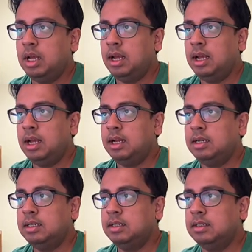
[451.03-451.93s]

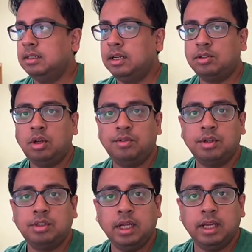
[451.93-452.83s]
And that's all for
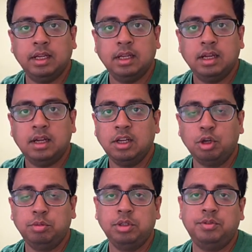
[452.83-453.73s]
today. I
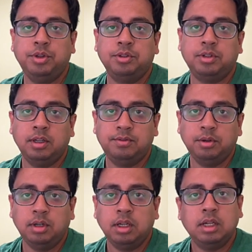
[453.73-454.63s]
hope this video is helpful.